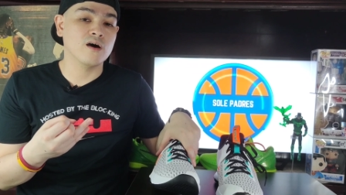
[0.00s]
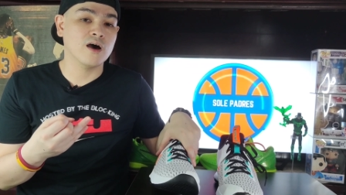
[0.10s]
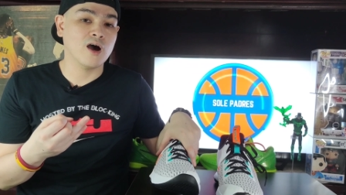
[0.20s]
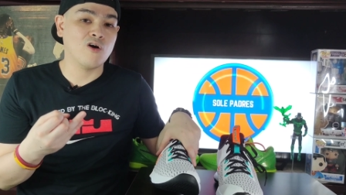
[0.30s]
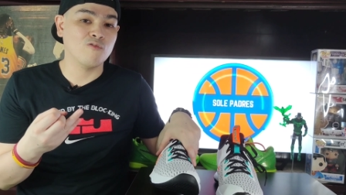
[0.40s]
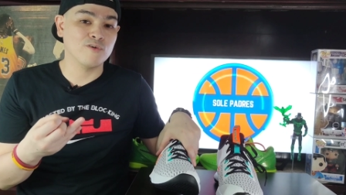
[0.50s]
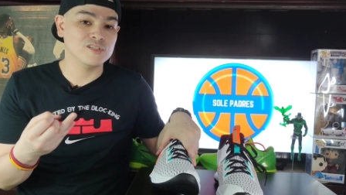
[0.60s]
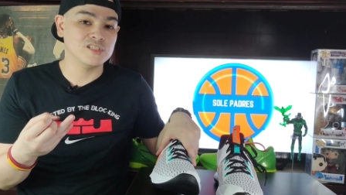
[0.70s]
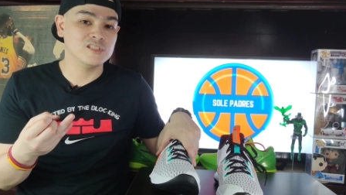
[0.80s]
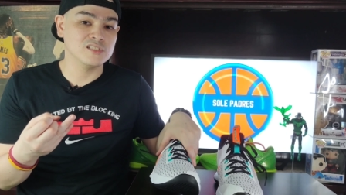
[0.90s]
uh,
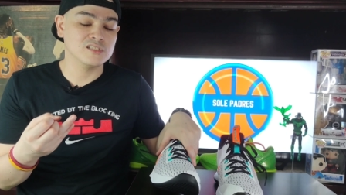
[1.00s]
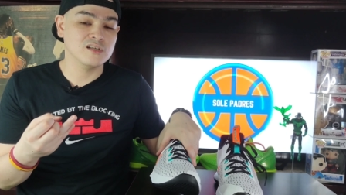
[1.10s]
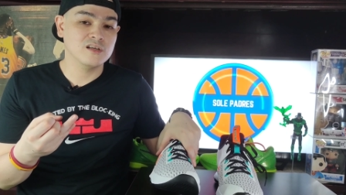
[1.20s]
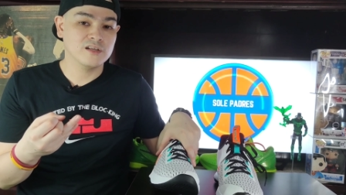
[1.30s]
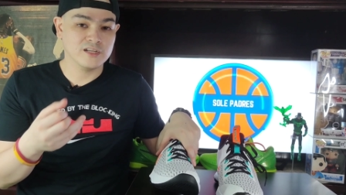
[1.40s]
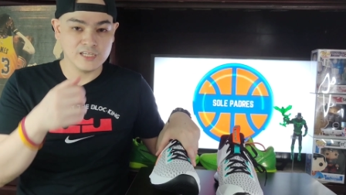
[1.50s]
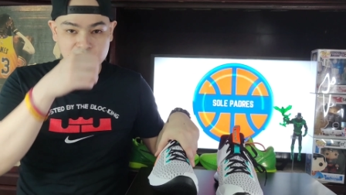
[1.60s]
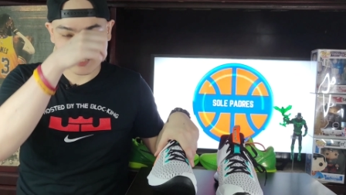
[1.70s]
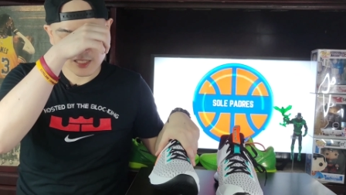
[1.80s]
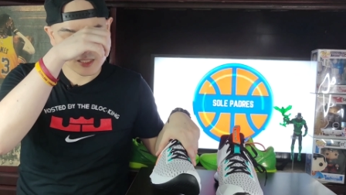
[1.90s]
overseas
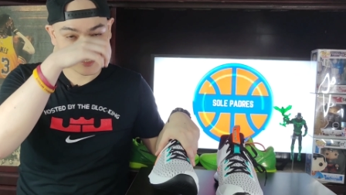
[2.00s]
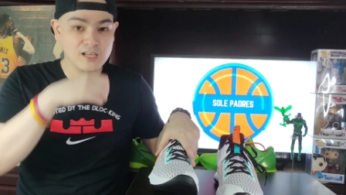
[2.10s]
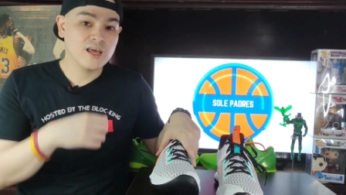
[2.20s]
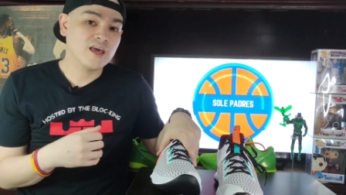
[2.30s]
releases.